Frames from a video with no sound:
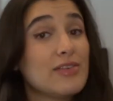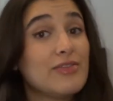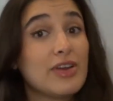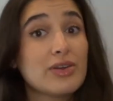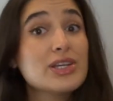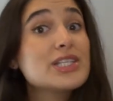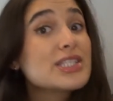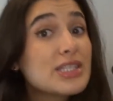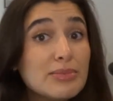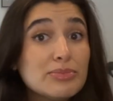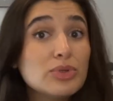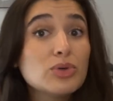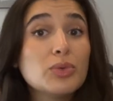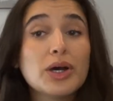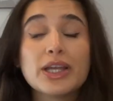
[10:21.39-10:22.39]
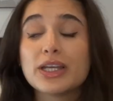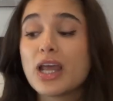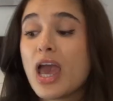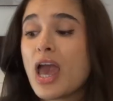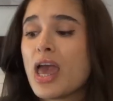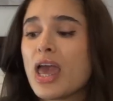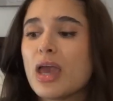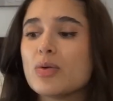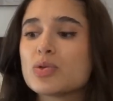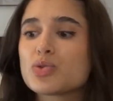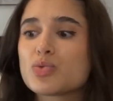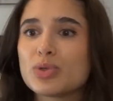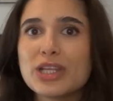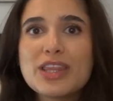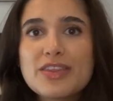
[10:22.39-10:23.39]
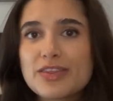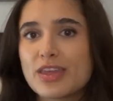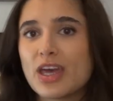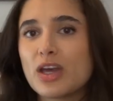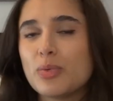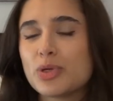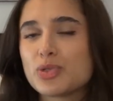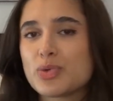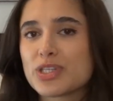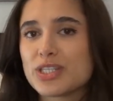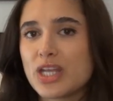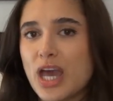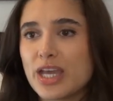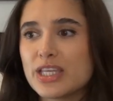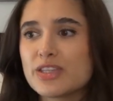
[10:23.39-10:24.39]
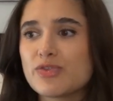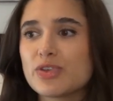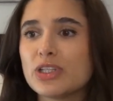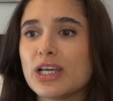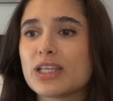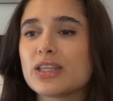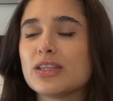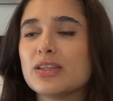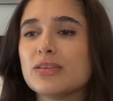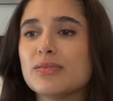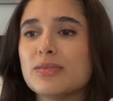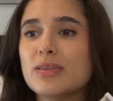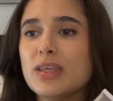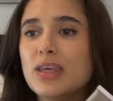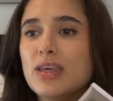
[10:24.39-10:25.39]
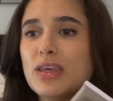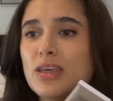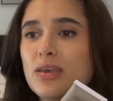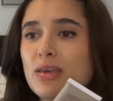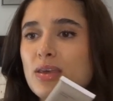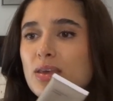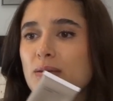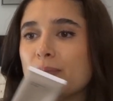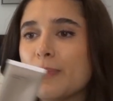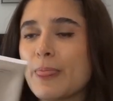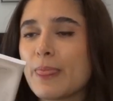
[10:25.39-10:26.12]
a very simple one. It was really thick, which was nice for like the